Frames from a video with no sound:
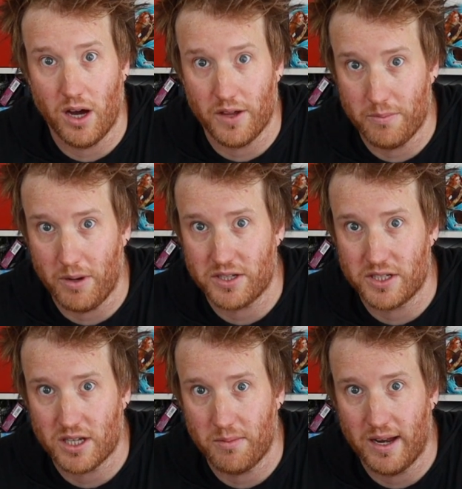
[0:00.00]
other bosses
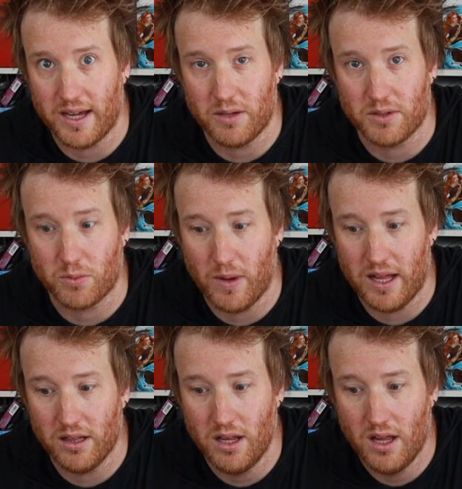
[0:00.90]
coming at you as
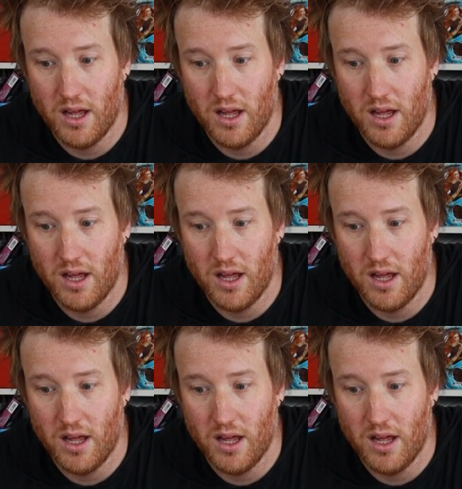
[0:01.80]
well.